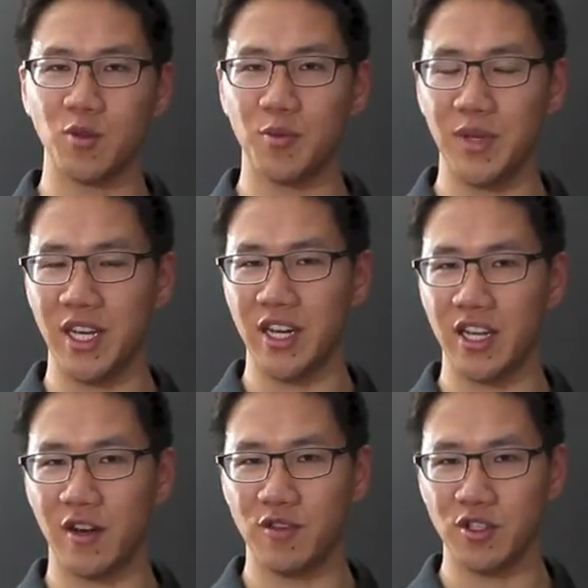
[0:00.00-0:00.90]
with the bikini
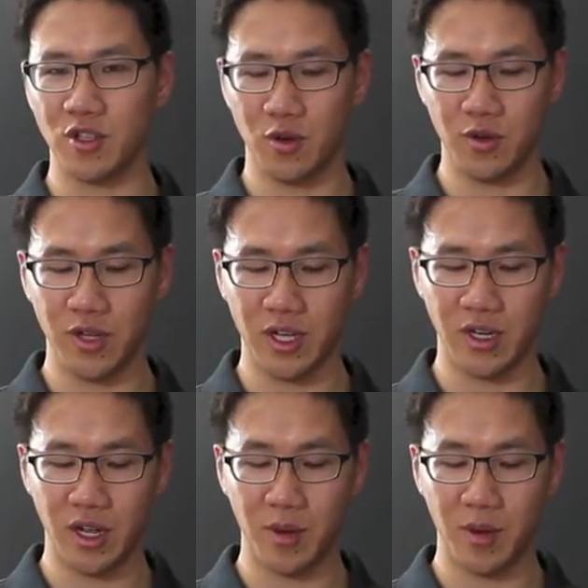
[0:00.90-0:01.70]
covers, so you can